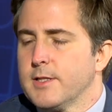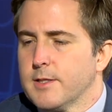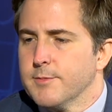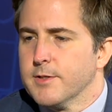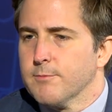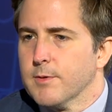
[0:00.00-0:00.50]

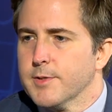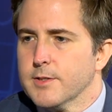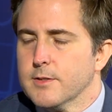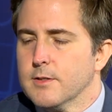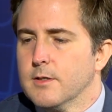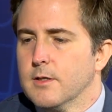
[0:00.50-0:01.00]
that many
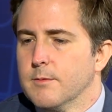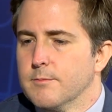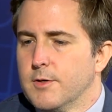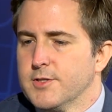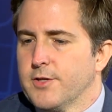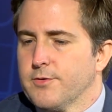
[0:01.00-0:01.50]
women
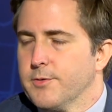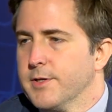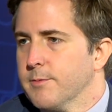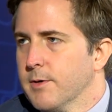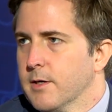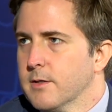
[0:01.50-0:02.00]
on death row
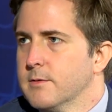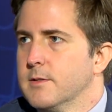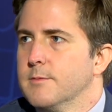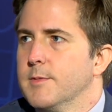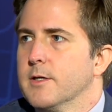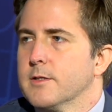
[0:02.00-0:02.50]
anywhere
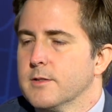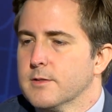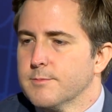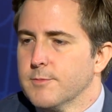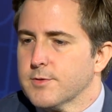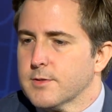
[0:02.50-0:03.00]
in America.
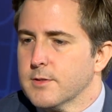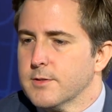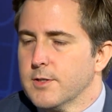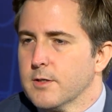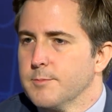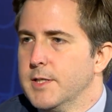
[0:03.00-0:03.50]
That's mostly a
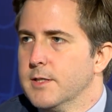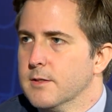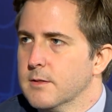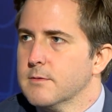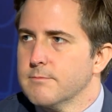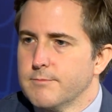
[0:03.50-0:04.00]
young
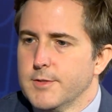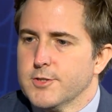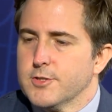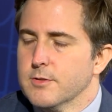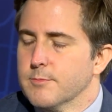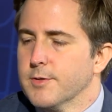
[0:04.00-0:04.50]
men
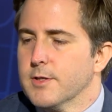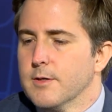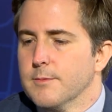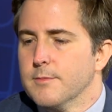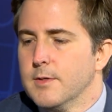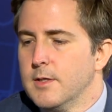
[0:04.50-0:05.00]
issue, but
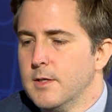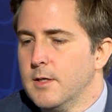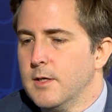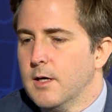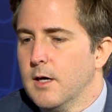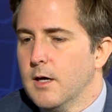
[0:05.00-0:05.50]

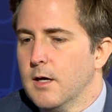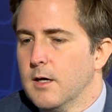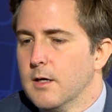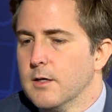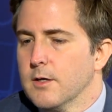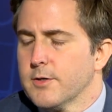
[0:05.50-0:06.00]

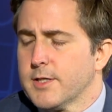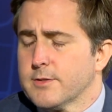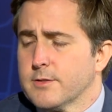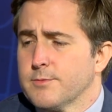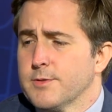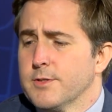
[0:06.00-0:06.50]
her case is really